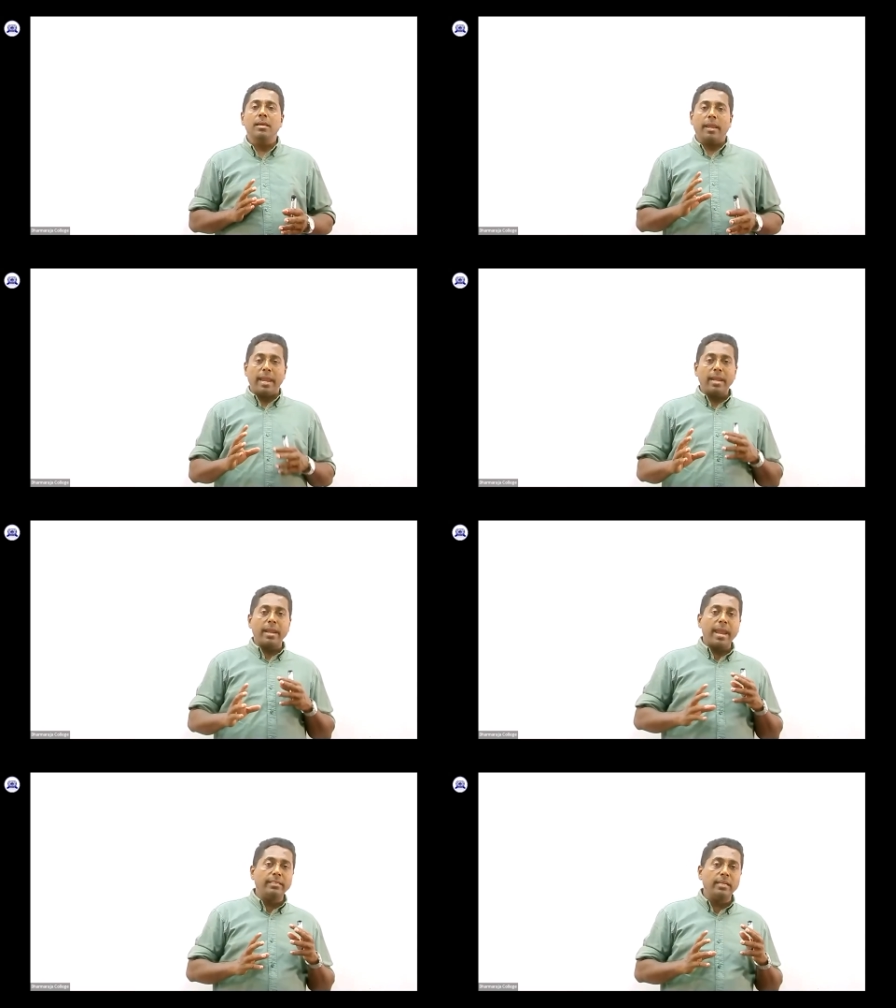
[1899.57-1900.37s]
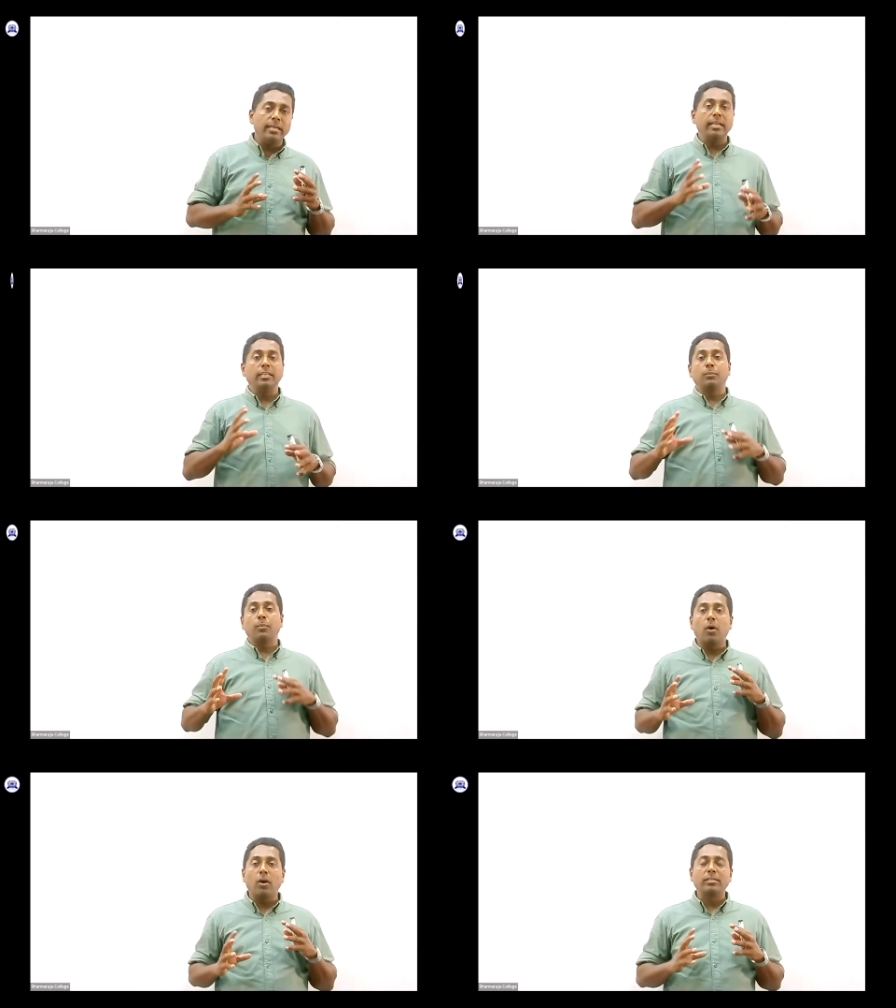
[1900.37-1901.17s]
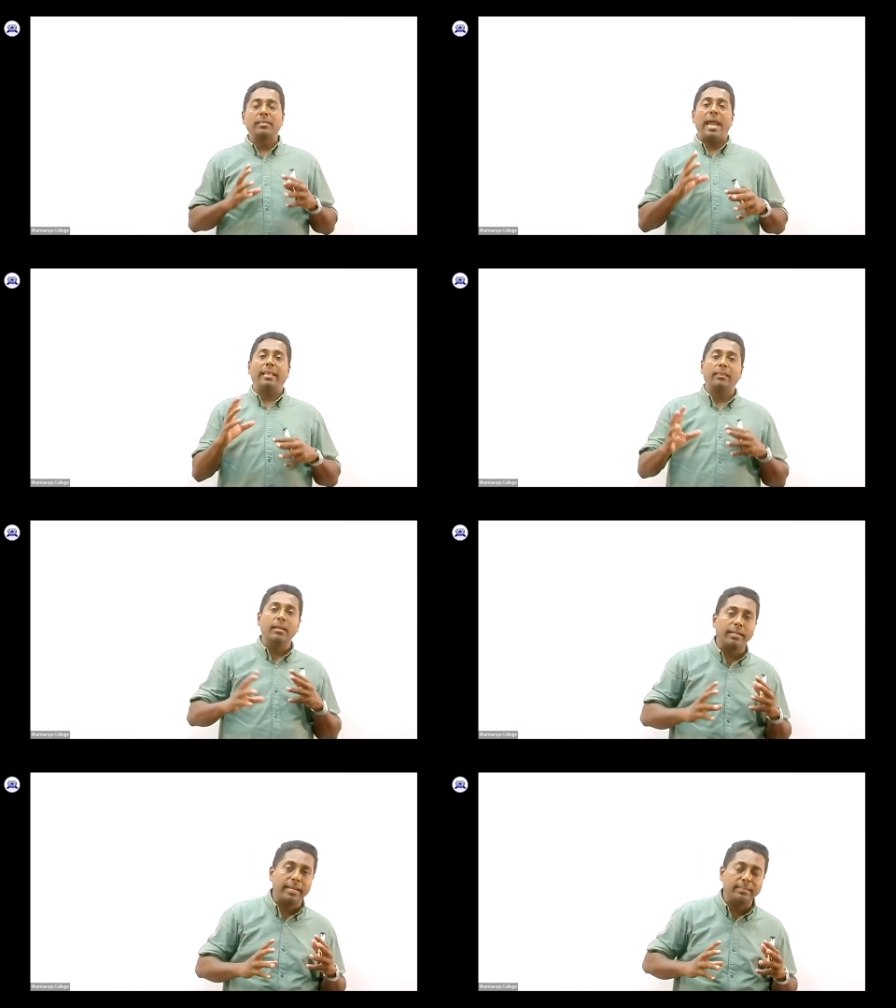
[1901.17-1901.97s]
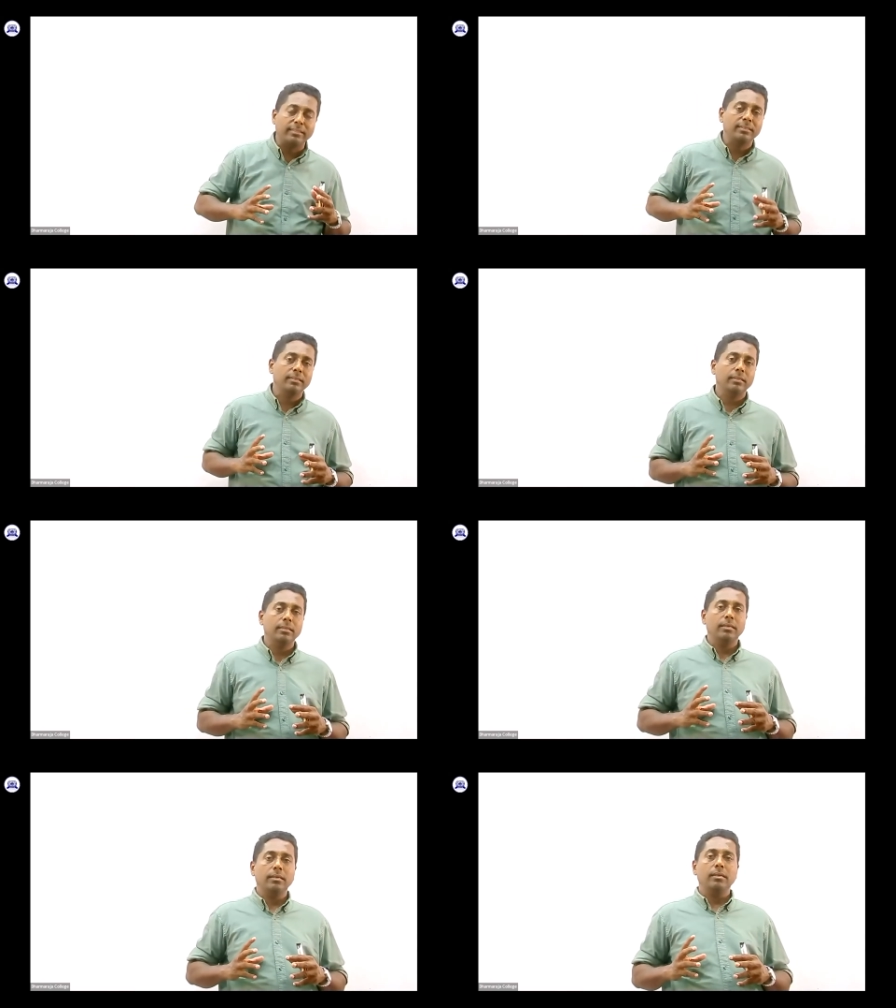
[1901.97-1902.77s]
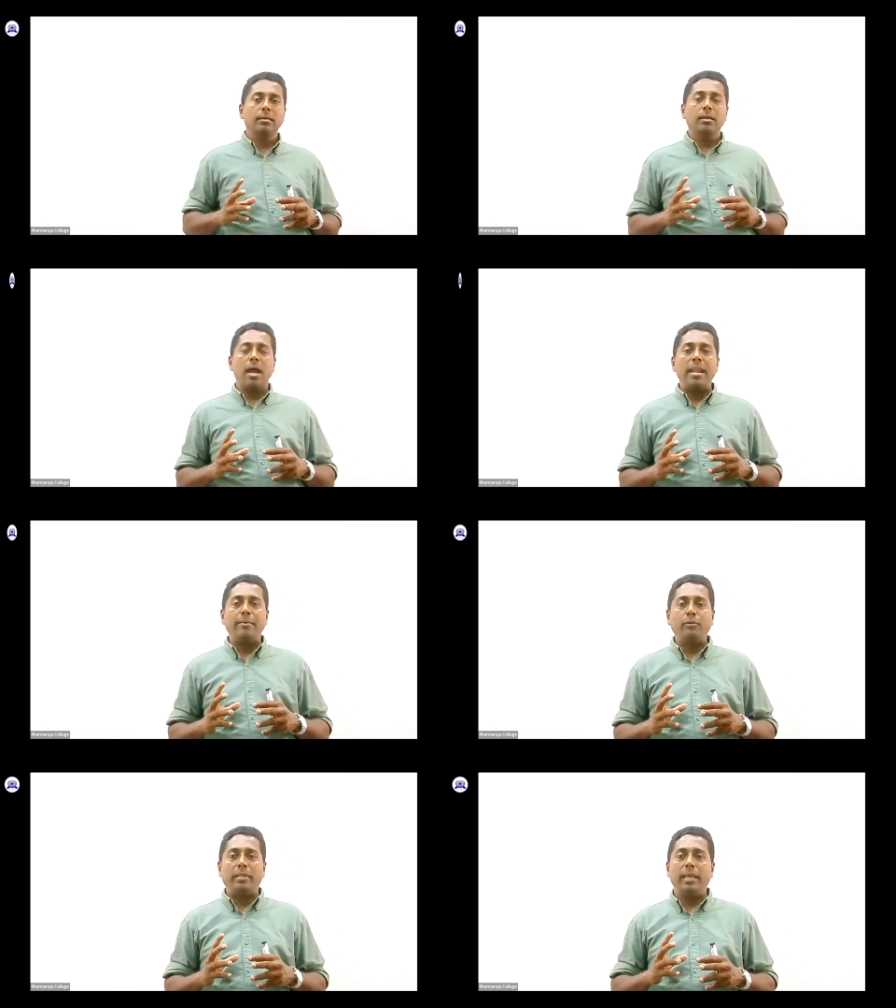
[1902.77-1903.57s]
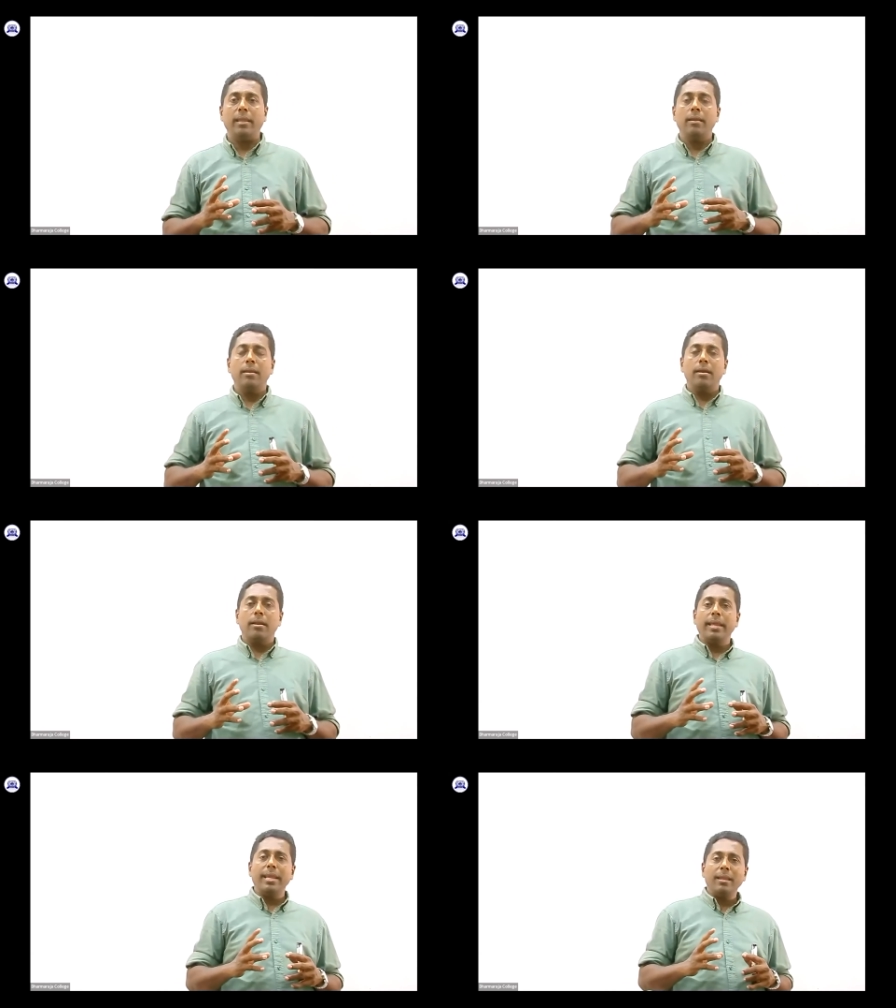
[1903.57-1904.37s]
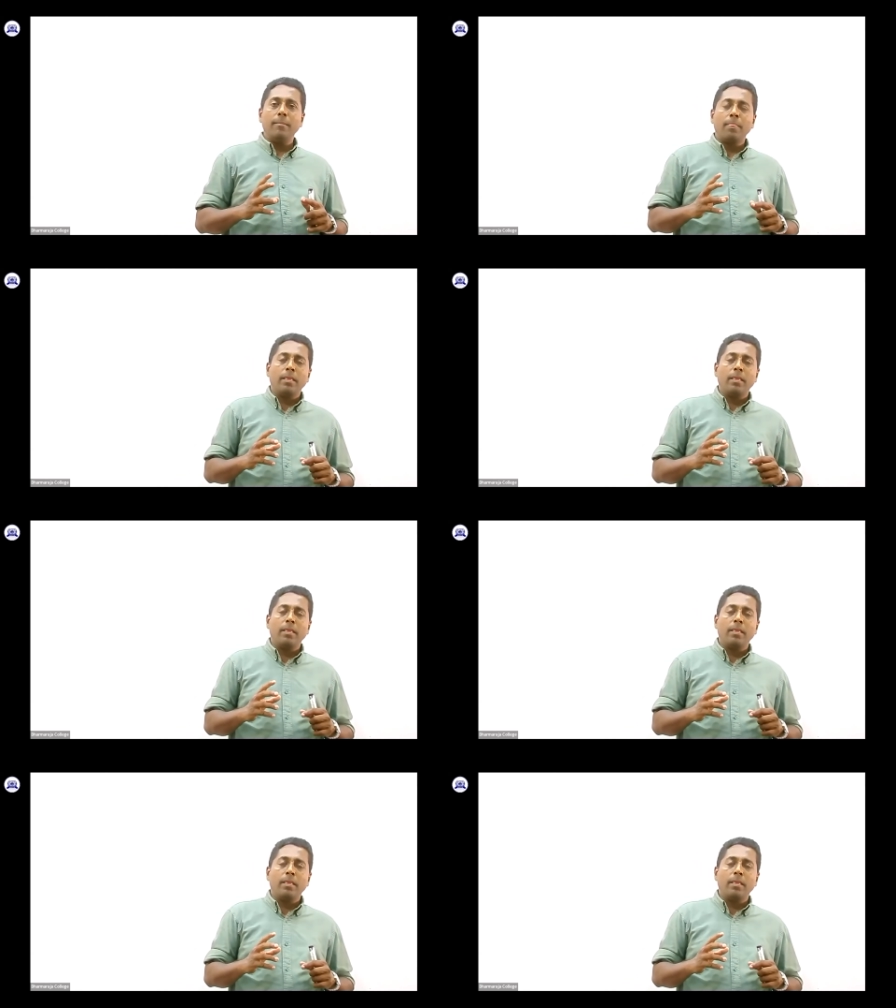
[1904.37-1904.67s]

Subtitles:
engaging in sports, athletics, other things. Okay?